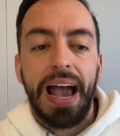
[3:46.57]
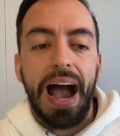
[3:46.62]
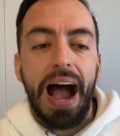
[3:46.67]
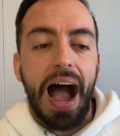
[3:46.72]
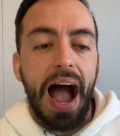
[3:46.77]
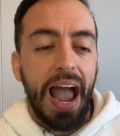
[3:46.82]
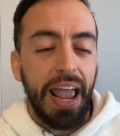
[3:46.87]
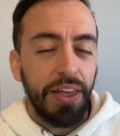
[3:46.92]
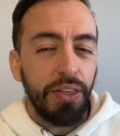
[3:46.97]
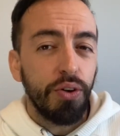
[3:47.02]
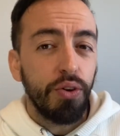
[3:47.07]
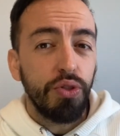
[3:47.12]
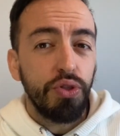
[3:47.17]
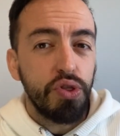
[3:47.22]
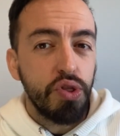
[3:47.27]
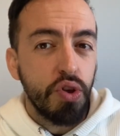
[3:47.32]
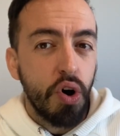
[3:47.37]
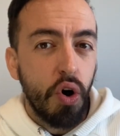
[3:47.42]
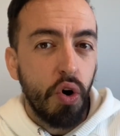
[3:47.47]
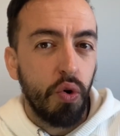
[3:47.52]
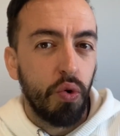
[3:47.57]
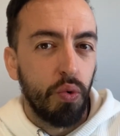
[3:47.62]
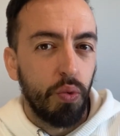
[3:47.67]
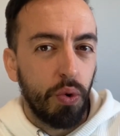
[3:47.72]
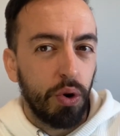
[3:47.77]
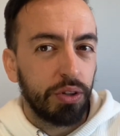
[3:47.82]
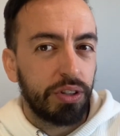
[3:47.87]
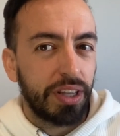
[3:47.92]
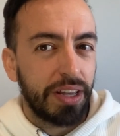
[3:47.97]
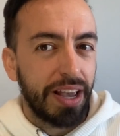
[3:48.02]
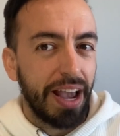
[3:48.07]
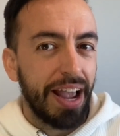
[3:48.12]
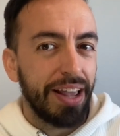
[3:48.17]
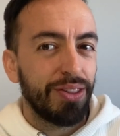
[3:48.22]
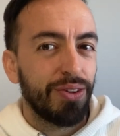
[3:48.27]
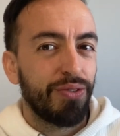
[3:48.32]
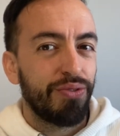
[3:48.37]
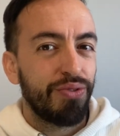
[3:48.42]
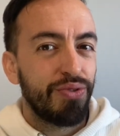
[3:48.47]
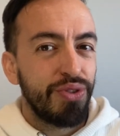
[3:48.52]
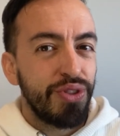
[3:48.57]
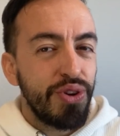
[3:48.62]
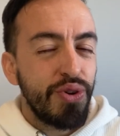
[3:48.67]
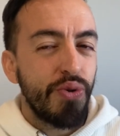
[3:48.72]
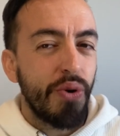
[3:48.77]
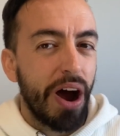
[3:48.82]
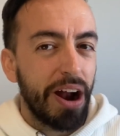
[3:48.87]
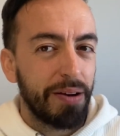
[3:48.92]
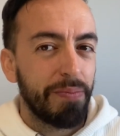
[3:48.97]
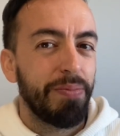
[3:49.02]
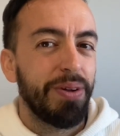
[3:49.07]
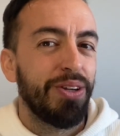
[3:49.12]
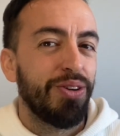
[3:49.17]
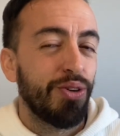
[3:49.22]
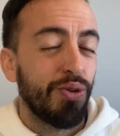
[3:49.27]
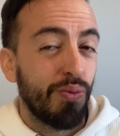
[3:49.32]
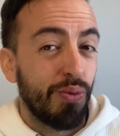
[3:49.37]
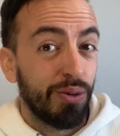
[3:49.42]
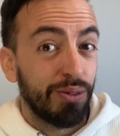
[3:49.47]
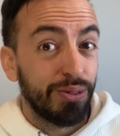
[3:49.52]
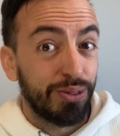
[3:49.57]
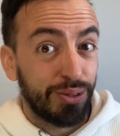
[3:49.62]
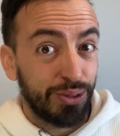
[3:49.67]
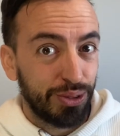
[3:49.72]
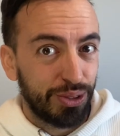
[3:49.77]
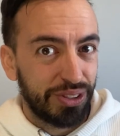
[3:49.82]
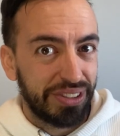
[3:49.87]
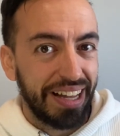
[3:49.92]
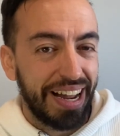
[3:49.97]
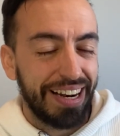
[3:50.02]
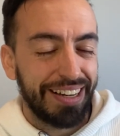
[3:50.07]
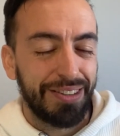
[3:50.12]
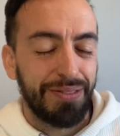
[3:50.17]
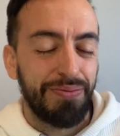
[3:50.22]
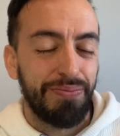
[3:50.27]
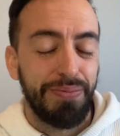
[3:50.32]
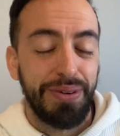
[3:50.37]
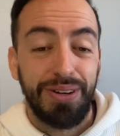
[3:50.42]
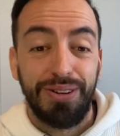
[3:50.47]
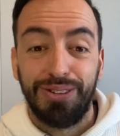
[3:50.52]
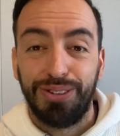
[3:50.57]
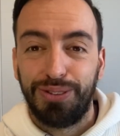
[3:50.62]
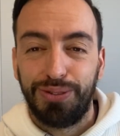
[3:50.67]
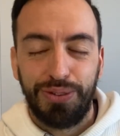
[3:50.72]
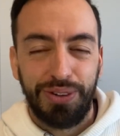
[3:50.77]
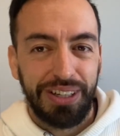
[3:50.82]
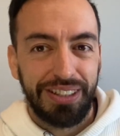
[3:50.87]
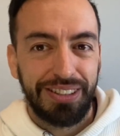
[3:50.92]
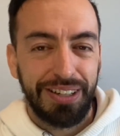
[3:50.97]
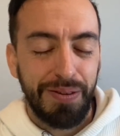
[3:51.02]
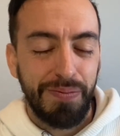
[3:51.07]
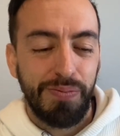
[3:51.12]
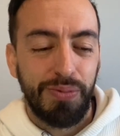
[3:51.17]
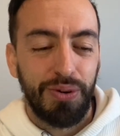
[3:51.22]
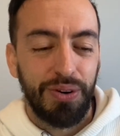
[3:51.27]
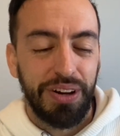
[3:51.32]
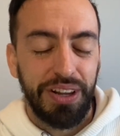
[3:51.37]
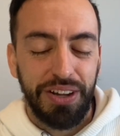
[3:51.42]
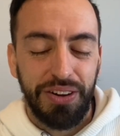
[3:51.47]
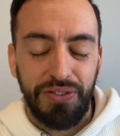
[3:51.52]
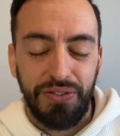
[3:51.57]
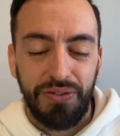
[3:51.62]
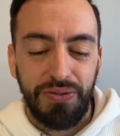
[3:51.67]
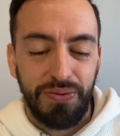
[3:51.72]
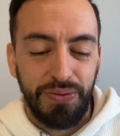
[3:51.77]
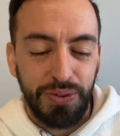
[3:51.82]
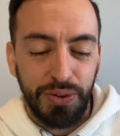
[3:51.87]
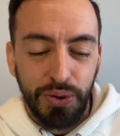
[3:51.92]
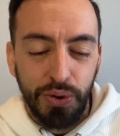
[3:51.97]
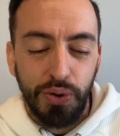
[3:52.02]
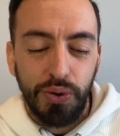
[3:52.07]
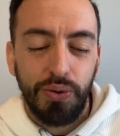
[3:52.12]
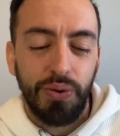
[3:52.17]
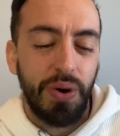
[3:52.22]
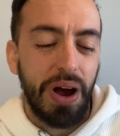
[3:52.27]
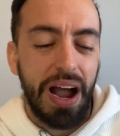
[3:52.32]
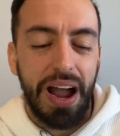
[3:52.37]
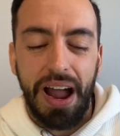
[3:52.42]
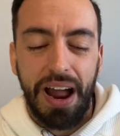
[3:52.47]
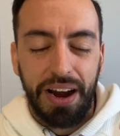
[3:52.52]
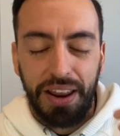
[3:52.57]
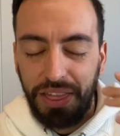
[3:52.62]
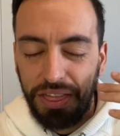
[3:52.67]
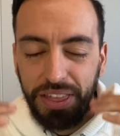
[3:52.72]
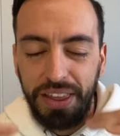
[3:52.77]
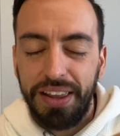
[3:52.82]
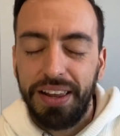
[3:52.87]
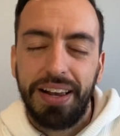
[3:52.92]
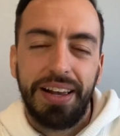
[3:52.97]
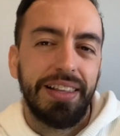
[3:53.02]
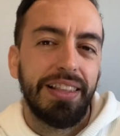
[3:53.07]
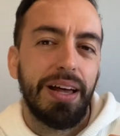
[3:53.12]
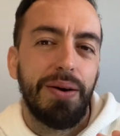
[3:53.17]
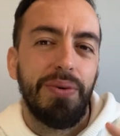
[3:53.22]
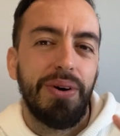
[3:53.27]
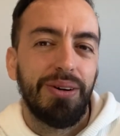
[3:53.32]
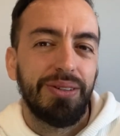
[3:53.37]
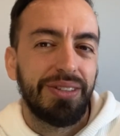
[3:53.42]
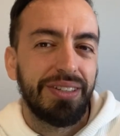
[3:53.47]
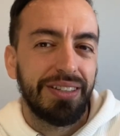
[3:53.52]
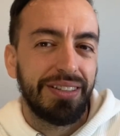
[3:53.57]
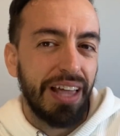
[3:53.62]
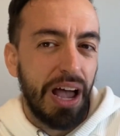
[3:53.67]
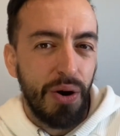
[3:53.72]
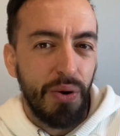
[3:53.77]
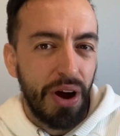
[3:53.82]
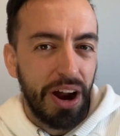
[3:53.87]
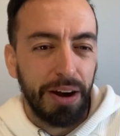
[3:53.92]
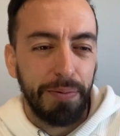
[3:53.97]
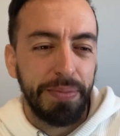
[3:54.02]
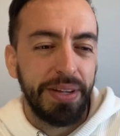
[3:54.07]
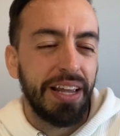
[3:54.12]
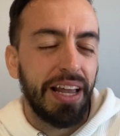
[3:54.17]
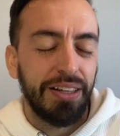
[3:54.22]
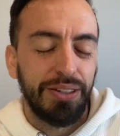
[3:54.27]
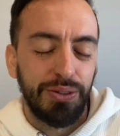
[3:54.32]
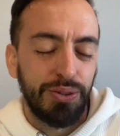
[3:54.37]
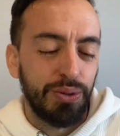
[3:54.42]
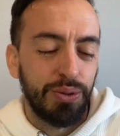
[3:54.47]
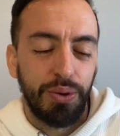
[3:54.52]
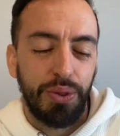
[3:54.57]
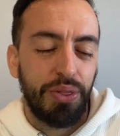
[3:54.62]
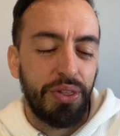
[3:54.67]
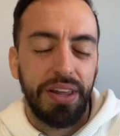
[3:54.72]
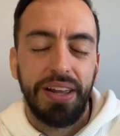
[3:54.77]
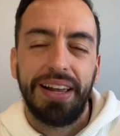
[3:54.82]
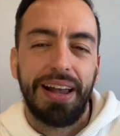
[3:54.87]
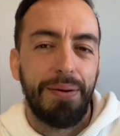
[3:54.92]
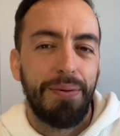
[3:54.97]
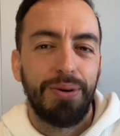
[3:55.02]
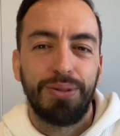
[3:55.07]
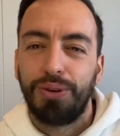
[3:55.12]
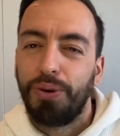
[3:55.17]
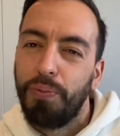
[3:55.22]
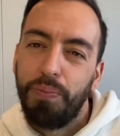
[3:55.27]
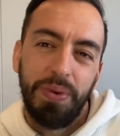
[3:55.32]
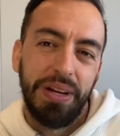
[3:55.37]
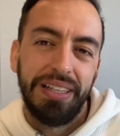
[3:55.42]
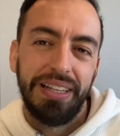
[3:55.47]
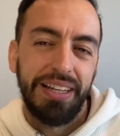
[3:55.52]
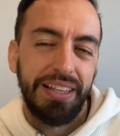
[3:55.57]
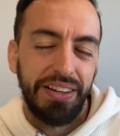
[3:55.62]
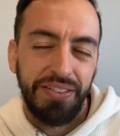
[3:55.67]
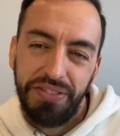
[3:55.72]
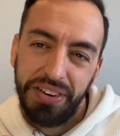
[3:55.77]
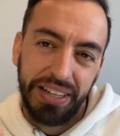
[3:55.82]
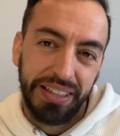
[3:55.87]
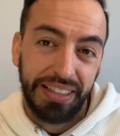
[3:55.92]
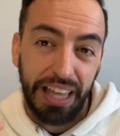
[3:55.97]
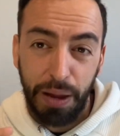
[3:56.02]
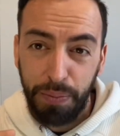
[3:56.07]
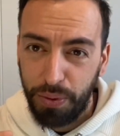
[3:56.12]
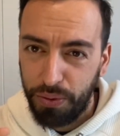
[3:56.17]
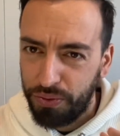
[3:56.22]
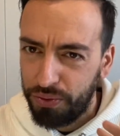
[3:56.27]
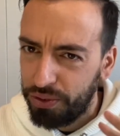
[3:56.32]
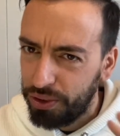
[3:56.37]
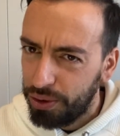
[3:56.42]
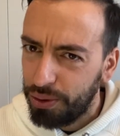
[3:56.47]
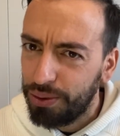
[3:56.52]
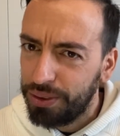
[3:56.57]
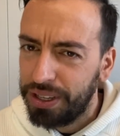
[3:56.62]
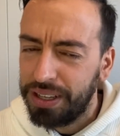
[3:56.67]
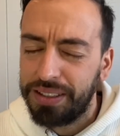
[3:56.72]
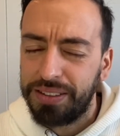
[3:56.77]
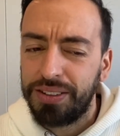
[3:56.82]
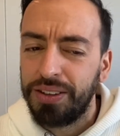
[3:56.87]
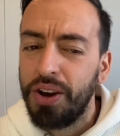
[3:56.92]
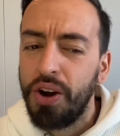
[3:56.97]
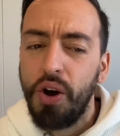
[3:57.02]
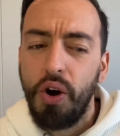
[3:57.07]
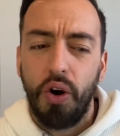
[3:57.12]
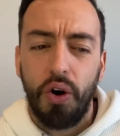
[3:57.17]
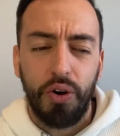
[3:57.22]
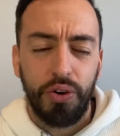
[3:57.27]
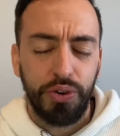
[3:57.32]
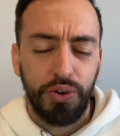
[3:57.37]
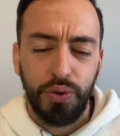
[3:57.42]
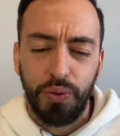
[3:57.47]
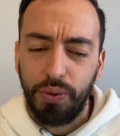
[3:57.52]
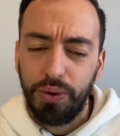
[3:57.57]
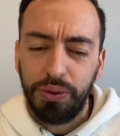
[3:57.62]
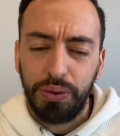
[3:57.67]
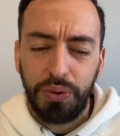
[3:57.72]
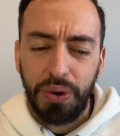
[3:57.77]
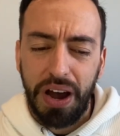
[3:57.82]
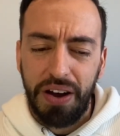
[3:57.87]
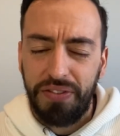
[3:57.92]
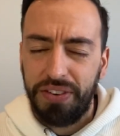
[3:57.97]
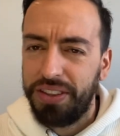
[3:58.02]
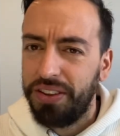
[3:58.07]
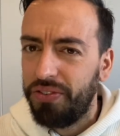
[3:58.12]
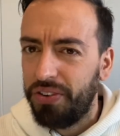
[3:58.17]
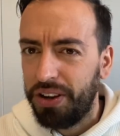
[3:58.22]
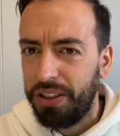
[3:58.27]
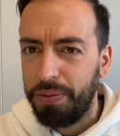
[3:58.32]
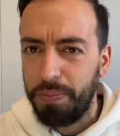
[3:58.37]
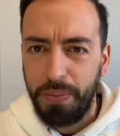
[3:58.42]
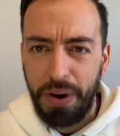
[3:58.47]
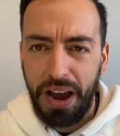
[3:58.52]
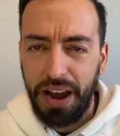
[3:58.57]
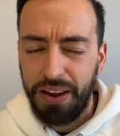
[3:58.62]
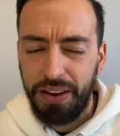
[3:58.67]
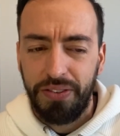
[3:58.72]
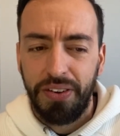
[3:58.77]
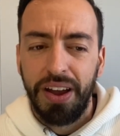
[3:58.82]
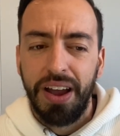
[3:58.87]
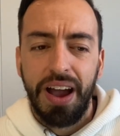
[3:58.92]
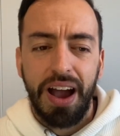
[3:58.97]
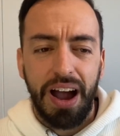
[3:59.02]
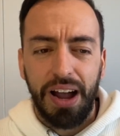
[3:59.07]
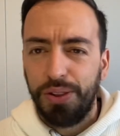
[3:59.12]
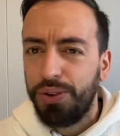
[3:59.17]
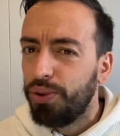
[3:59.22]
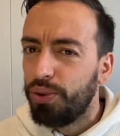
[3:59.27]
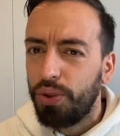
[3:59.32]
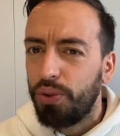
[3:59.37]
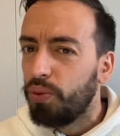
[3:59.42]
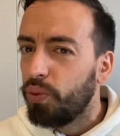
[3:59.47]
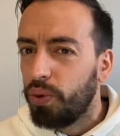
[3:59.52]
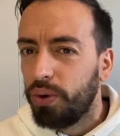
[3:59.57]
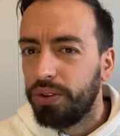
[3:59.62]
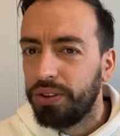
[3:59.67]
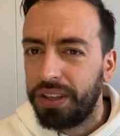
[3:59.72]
I don't know what kind of new army you want to start, because for example, if you are thinking about a Tau army and you think about completely different type of units, or you want to have a different vibe and you don't want